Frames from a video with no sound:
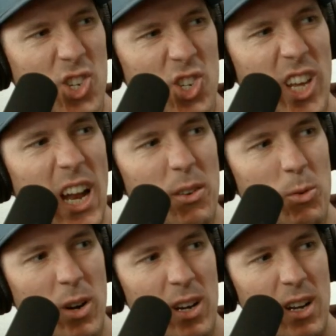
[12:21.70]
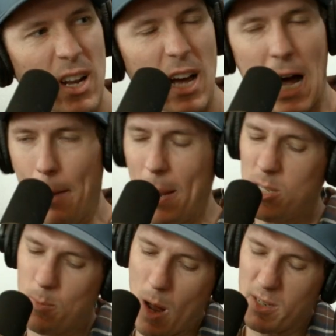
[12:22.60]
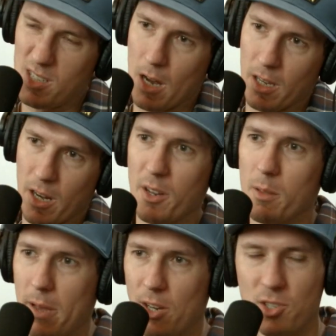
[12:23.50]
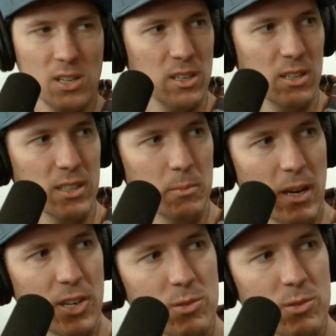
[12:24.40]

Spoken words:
shit everywhere. I've actually probably stuck it under the bench in a Little League bench.